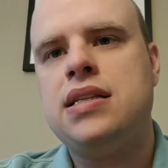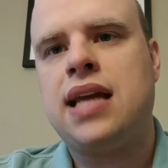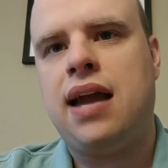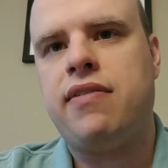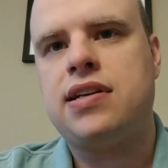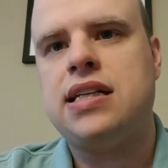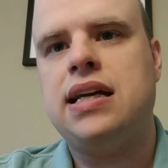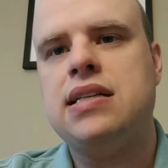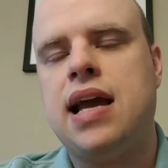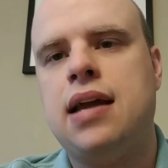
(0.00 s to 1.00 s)
this character
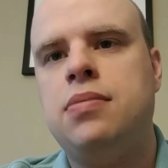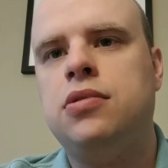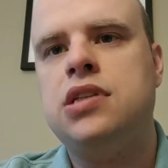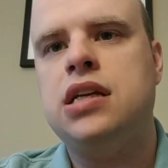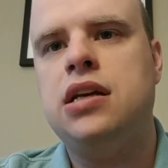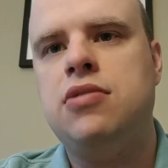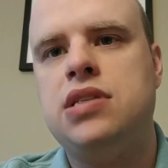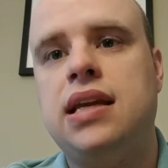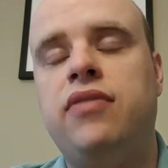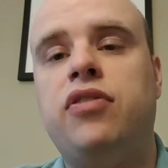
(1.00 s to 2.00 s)
is able to
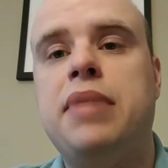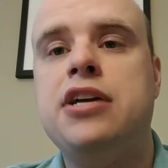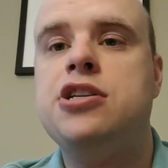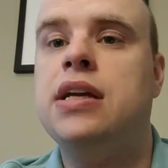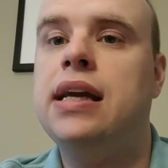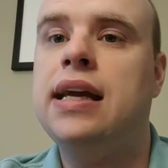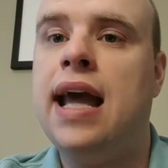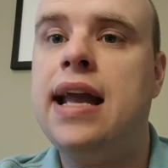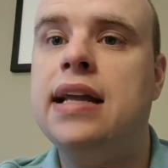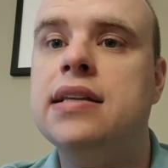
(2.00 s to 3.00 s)
use the information he
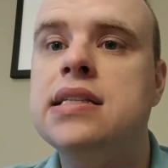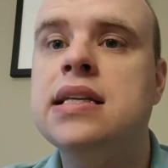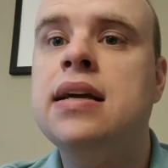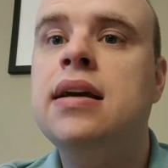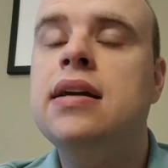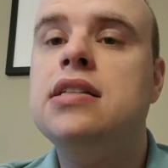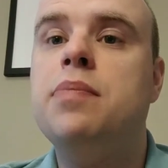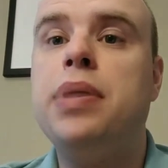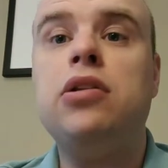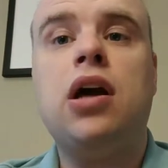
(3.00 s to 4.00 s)
gains
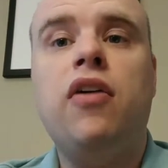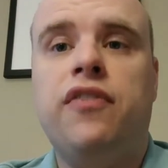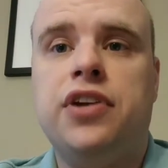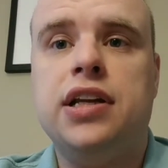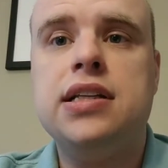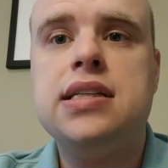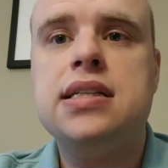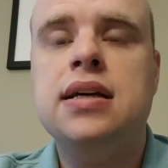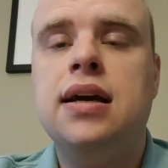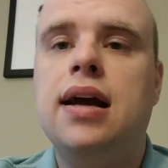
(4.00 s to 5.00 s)
to build
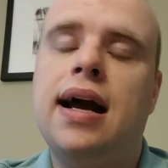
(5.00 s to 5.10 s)
confidence